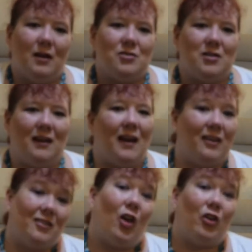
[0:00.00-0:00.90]
she
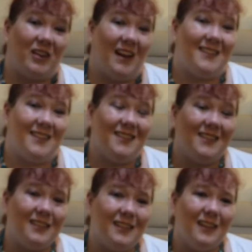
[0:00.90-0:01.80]
has lost
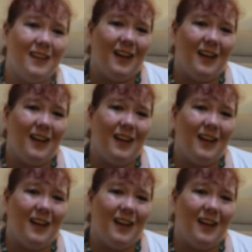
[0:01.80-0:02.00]
kittens